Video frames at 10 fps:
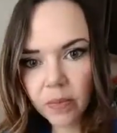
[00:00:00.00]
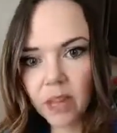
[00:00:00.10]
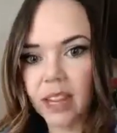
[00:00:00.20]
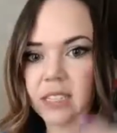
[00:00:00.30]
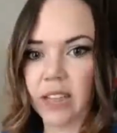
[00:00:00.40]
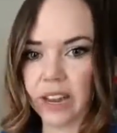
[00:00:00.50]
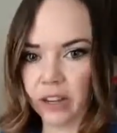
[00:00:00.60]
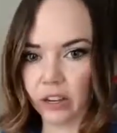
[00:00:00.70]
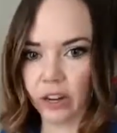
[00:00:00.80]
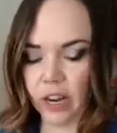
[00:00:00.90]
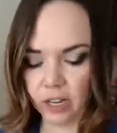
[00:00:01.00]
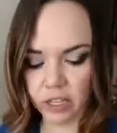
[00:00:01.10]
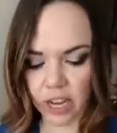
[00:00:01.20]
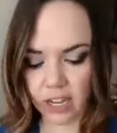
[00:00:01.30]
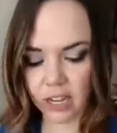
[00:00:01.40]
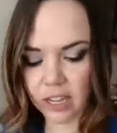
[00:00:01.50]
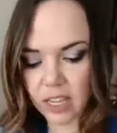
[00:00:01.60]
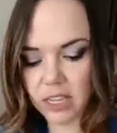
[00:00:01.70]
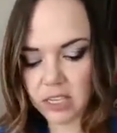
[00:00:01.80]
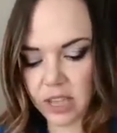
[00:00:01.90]
Yes, I agree, Shannon.
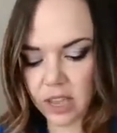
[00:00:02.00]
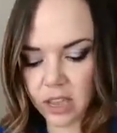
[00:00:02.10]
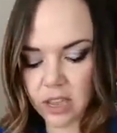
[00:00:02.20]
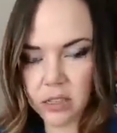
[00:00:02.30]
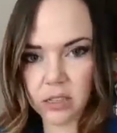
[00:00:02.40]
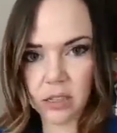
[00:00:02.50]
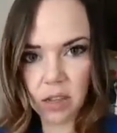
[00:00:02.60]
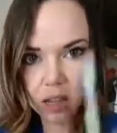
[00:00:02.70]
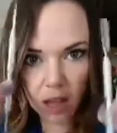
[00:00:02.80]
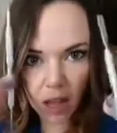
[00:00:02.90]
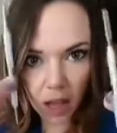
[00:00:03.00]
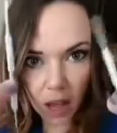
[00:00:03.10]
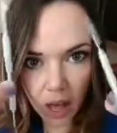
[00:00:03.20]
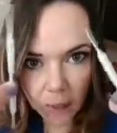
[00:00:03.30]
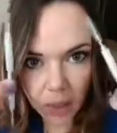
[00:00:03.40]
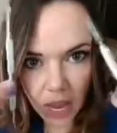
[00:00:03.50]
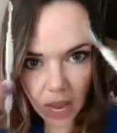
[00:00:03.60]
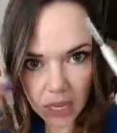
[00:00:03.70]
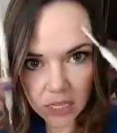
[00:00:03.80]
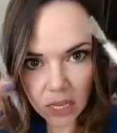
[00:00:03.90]
These thingies,
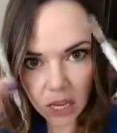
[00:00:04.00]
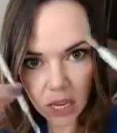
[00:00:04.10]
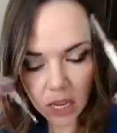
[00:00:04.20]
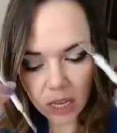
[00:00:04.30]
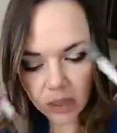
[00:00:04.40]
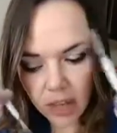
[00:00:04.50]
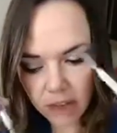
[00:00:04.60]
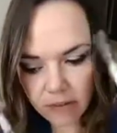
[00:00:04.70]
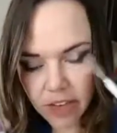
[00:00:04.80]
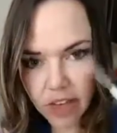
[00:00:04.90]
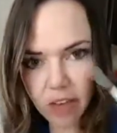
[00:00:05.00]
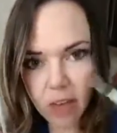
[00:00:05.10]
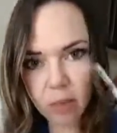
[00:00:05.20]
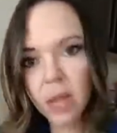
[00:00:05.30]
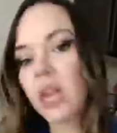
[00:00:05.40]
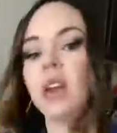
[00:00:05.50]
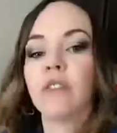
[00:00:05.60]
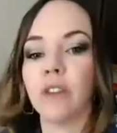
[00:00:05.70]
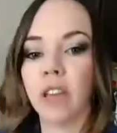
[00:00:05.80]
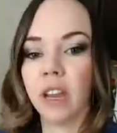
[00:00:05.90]
amazing. Love them
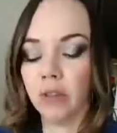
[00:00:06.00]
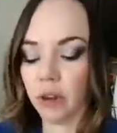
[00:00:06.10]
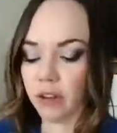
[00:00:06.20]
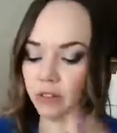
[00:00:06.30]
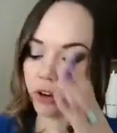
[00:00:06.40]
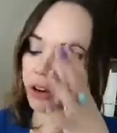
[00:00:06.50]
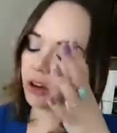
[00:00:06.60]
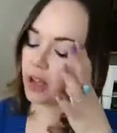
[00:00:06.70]
for getting rid of your